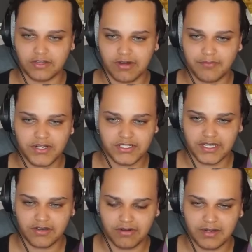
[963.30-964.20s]
grab range and
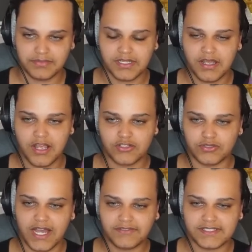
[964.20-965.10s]
get grabbed. So you
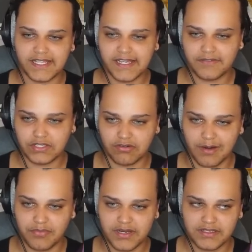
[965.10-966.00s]
have to stay out of the
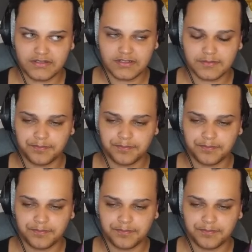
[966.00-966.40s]
grab range.